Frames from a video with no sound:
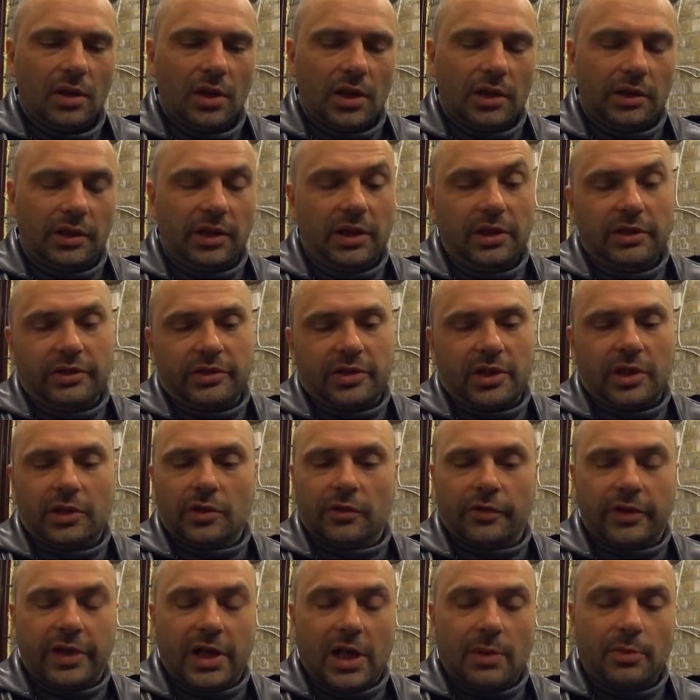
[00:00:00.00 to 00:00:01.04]
And he's kind
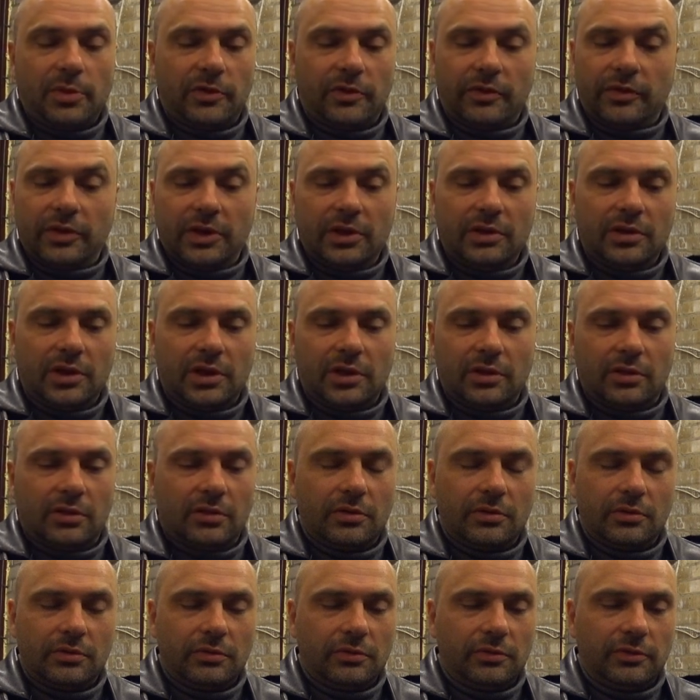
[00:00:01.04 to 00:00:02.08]
of happy with it, I don't
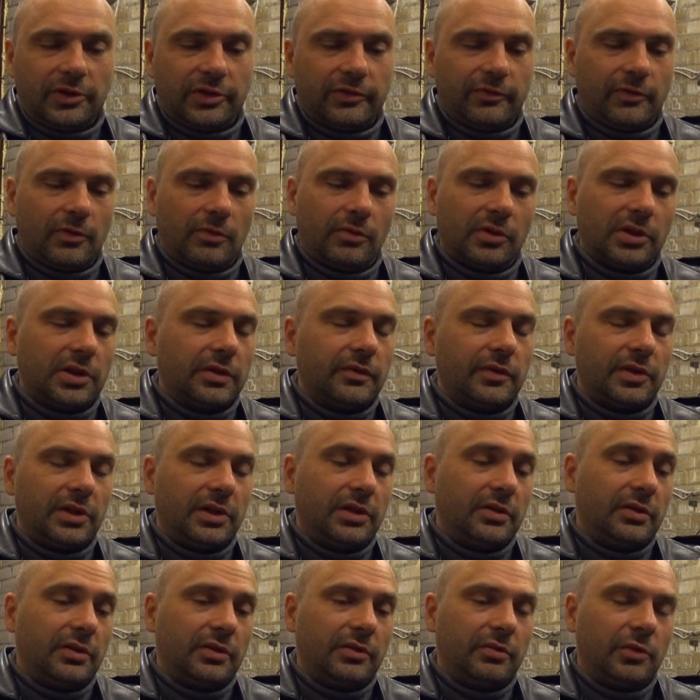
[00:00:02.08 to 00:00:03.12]
know, for whatever
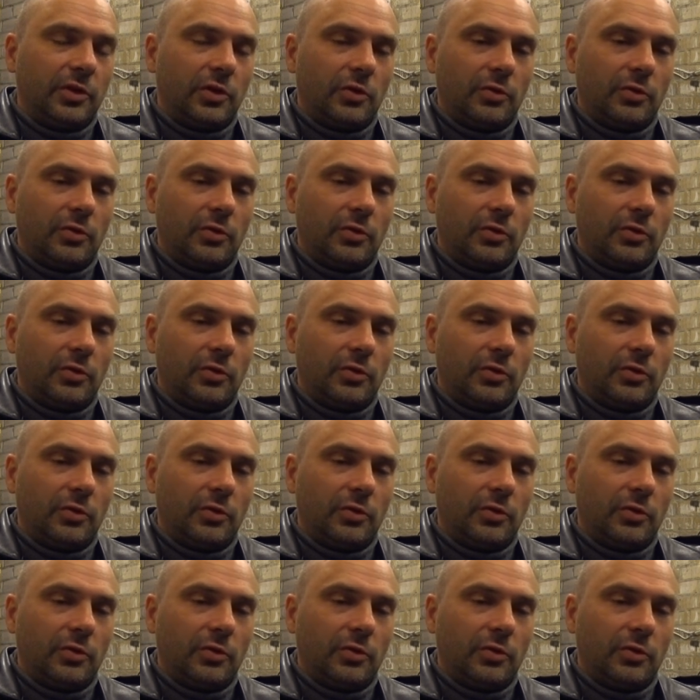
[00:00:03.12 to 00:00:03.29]
reason.